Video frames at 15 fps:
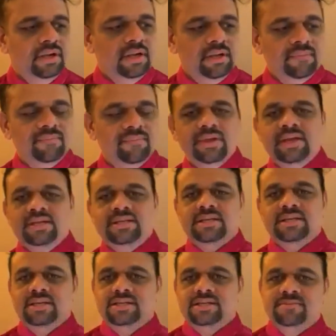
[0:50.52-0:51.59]
This
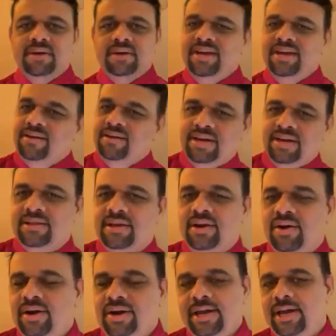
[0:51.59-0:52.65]
is my praise the
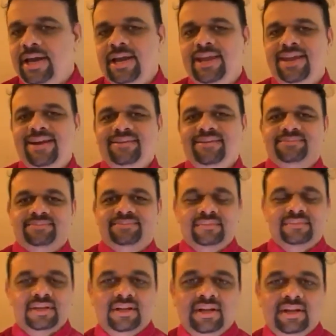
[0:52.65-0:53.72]
Lord, hallelujah.
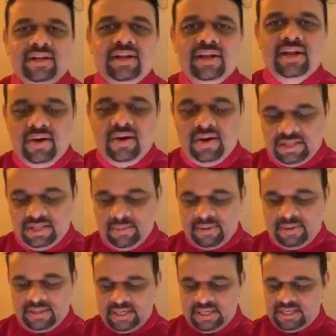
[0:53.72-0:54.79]
All the
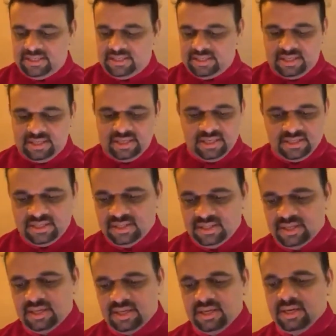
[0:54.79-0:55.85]
brothers and sisters
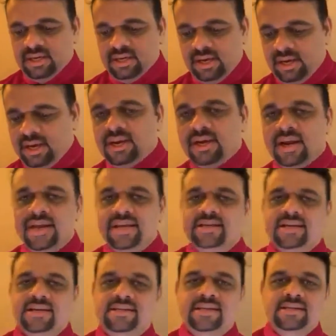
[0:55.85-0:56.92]
in Christ
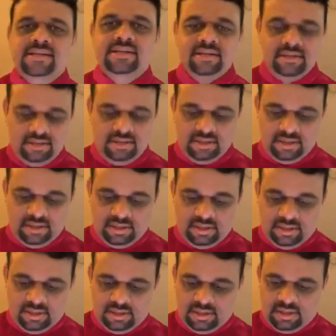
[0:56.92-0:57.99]
Jesus.
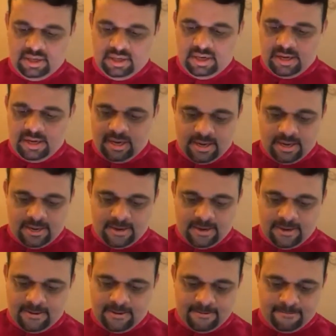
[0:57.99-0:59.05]

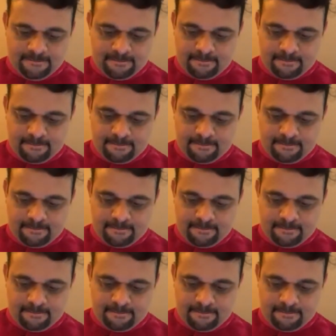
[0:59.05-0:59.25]
Um,